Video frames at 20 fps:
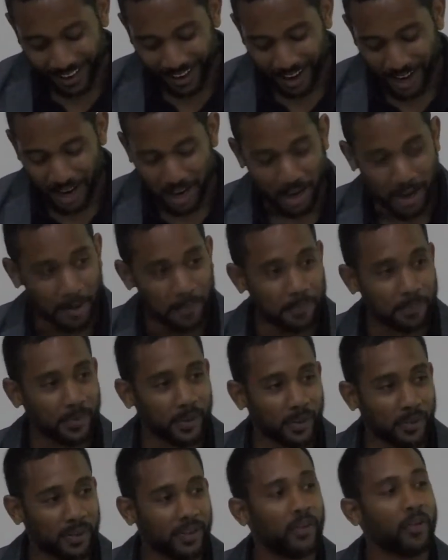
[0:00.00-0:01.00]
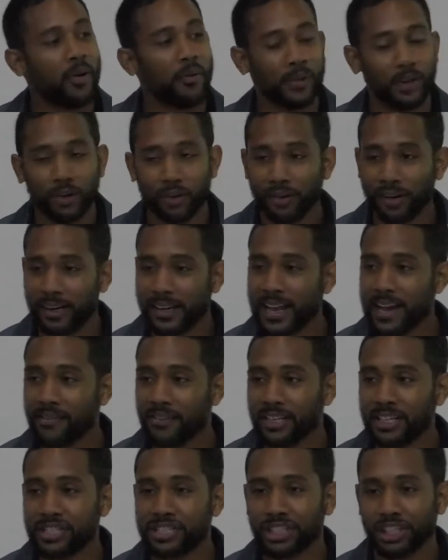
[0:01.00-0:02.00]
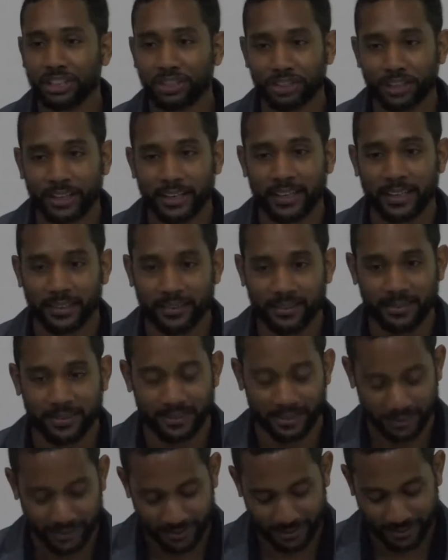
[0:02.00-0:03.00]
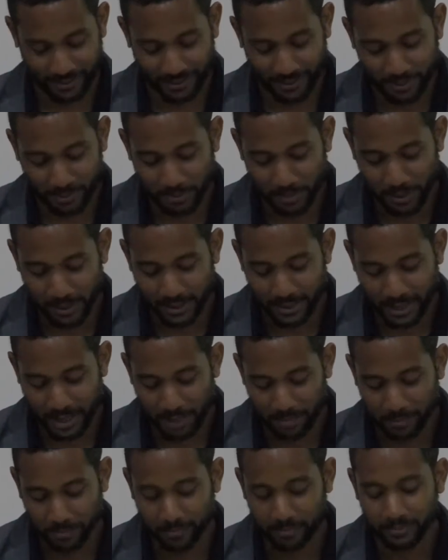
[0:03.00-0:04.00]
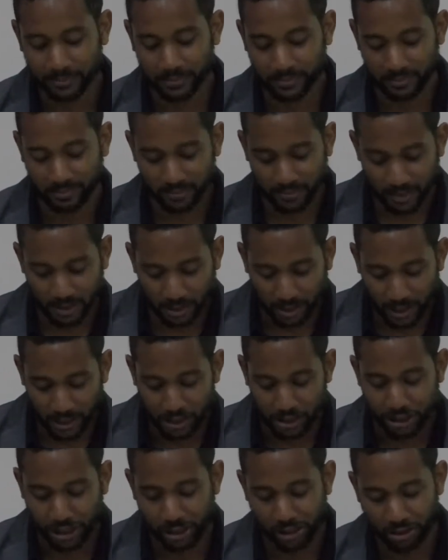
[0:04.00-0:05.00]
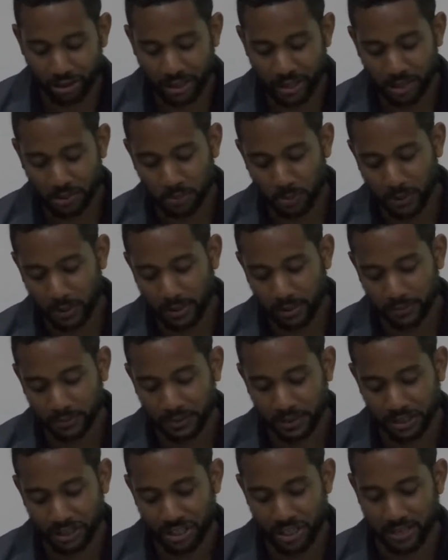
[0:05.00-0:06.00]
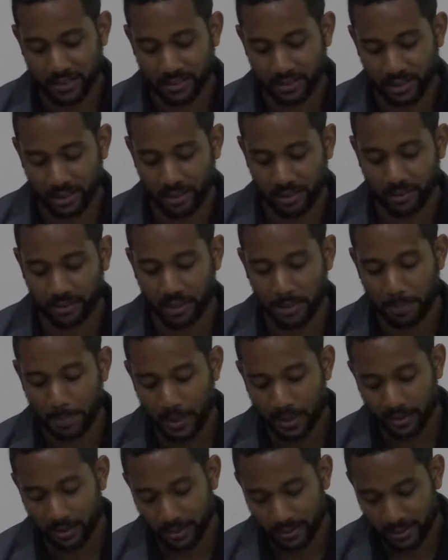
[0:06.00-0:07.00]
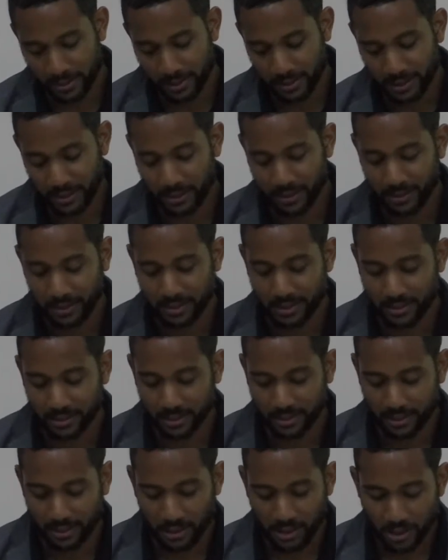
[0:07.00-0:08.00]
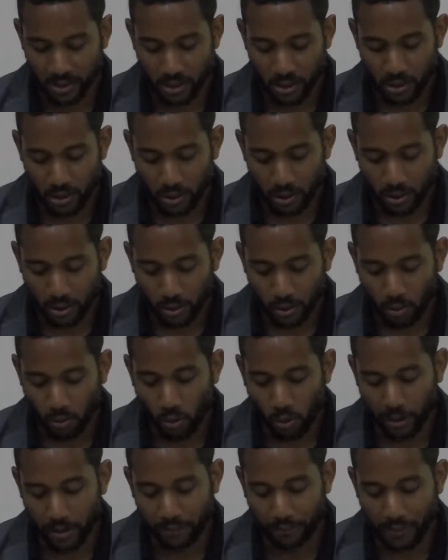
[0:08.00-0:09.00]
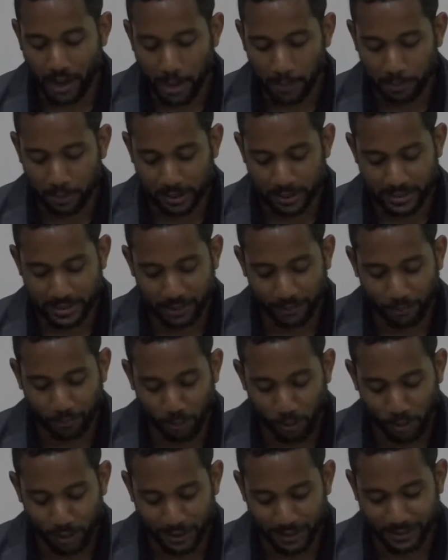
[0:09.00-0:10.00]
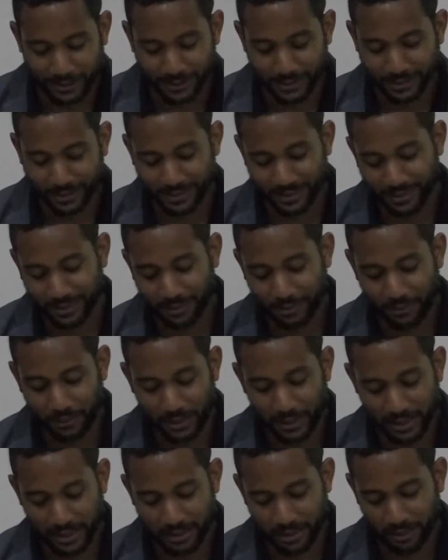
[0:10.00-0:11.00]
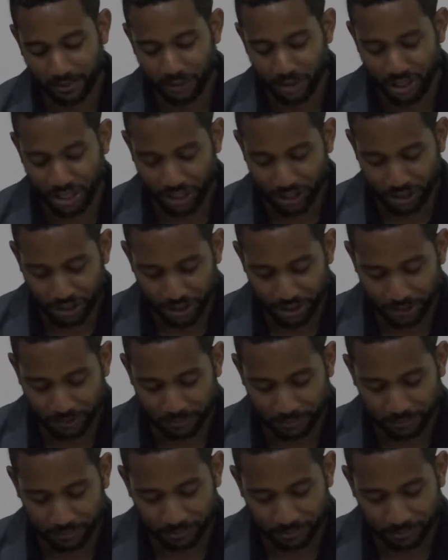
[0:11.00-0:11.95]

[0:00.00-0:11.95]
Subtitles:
Well, we don't really have any children here, but in children it would have suggested dependency needs, or if apples have fallen, feelings of rejection.